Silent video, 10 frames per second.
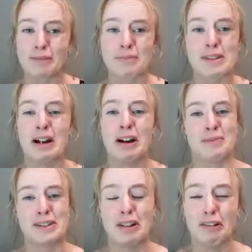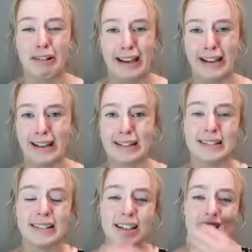I'm so
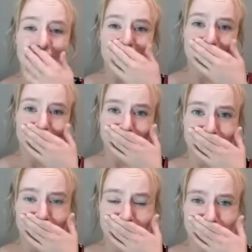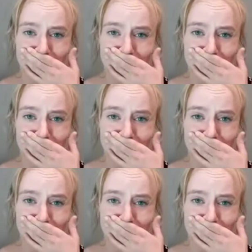sorry. You're, you're a